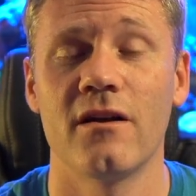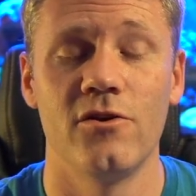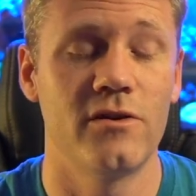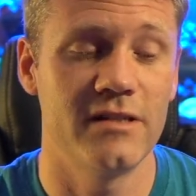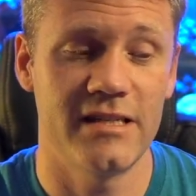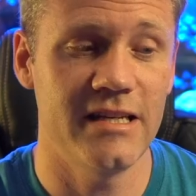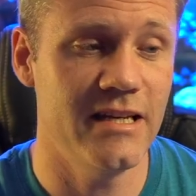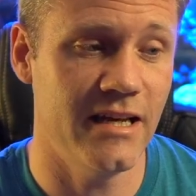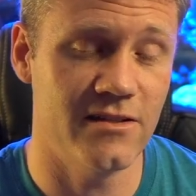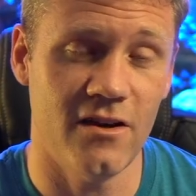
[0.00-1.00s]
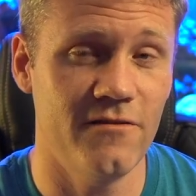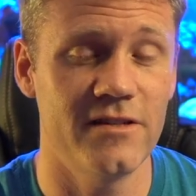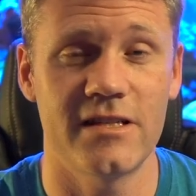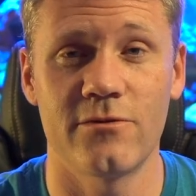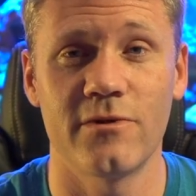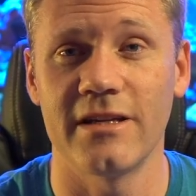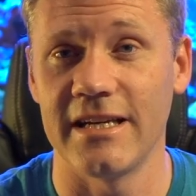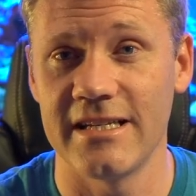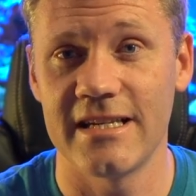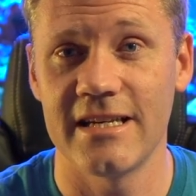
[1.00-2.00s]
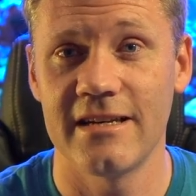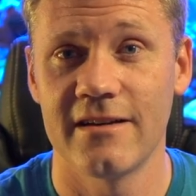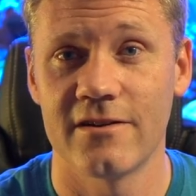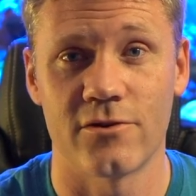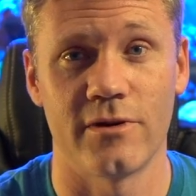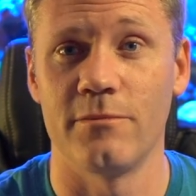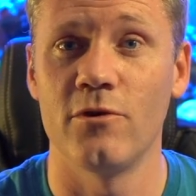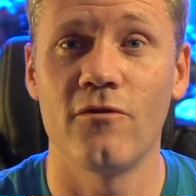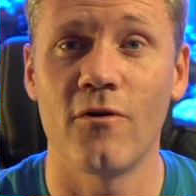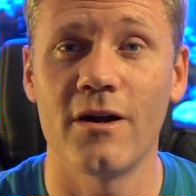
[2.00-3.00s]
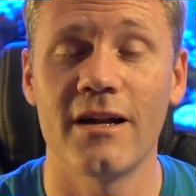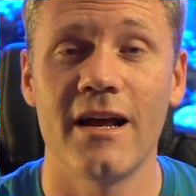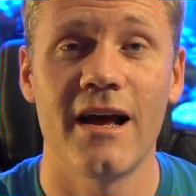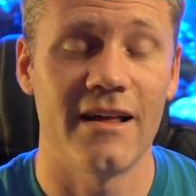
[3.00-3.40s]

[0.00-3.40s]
You can see it's obviously really easy to remove one.